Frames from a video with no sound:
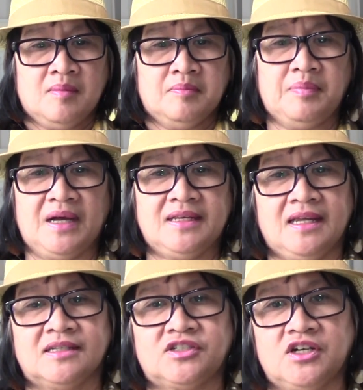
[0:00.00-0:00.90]
But
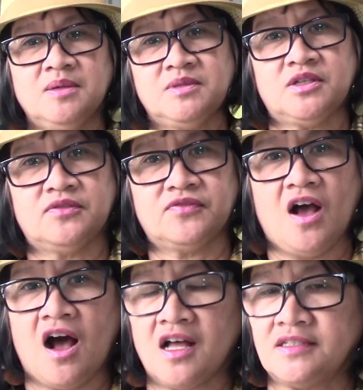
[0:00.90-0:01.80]
in terms of
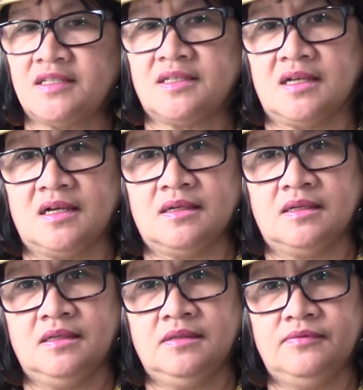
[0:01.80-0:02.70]
God's
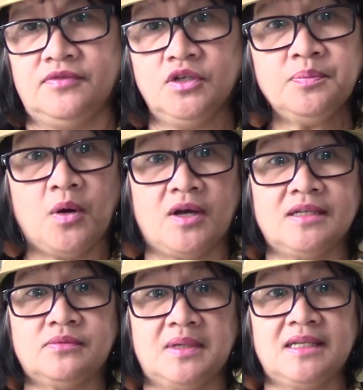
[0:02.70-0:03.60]
uh,
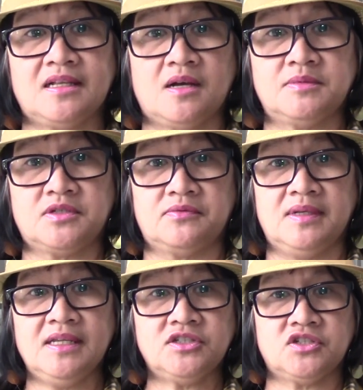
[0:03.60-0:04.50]
viewpoint when it comes to
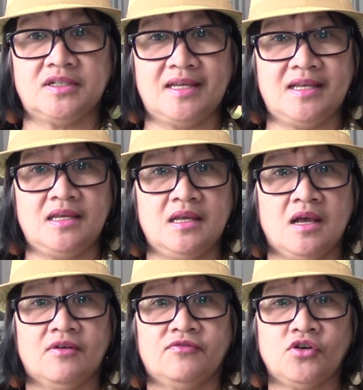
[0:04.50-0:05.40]
religion, he
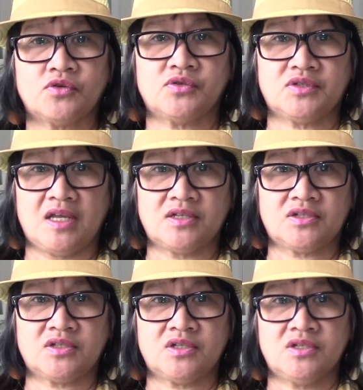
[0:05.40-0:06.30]

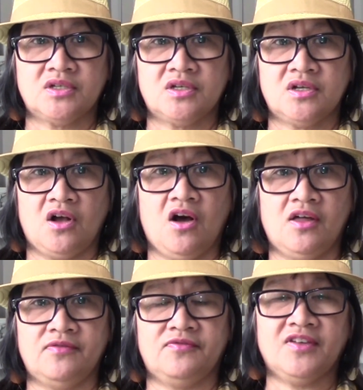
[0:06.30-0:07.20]
focuses
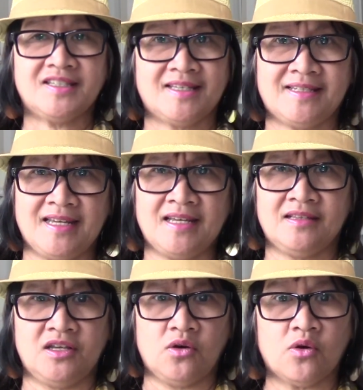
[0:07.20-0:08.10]
on visiting
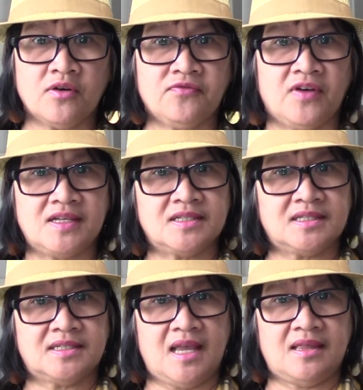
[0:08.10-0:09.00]
the
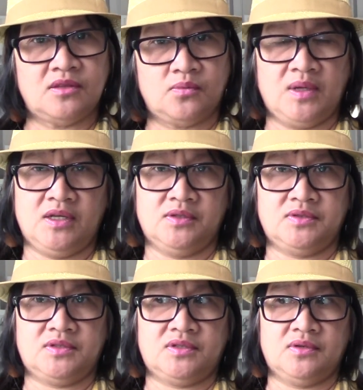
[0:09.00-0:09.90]
orphans and the
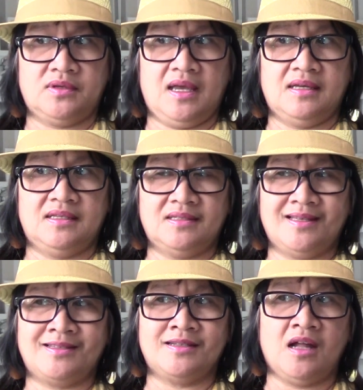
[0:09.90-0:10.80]
widows. Okay, this
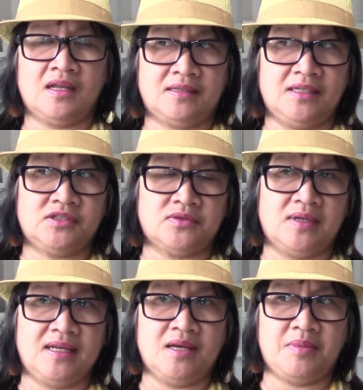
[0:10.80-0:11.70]
is not
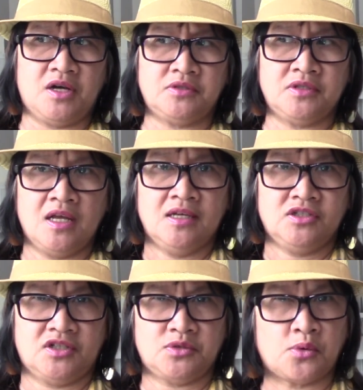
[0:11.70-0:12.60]
literally about
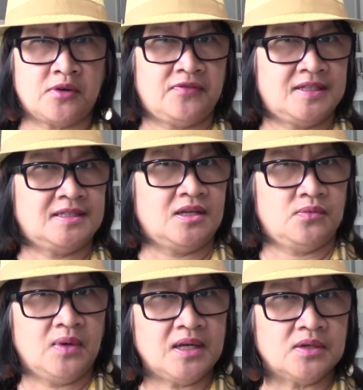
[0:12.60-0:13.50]
just orphans
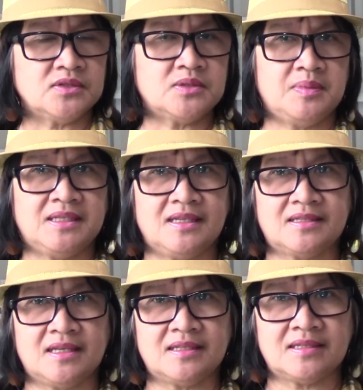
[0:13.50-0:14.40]
and widows, but
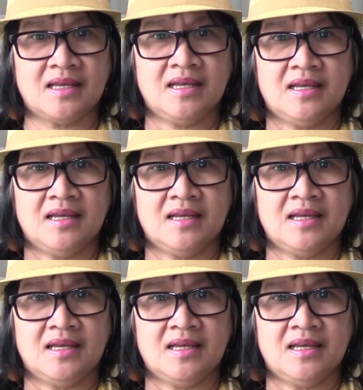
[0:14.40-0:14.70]
this is